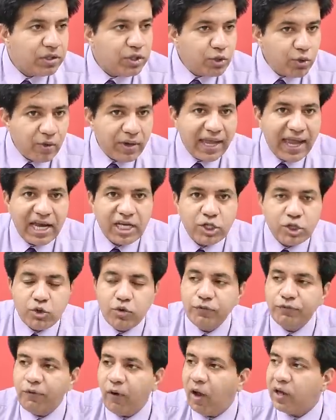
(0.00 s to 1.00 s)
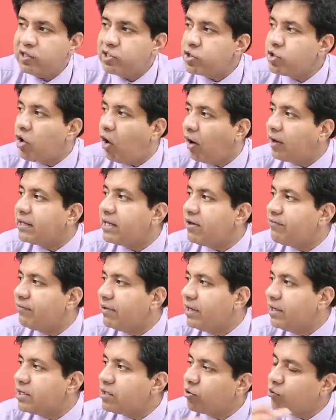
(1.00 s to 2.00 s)
you get true false not
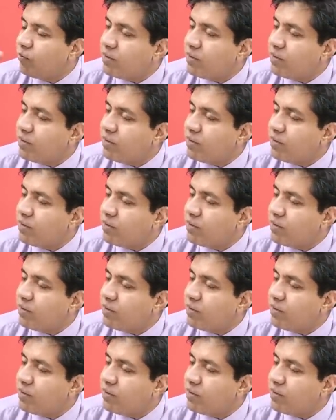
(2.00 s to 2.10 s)
given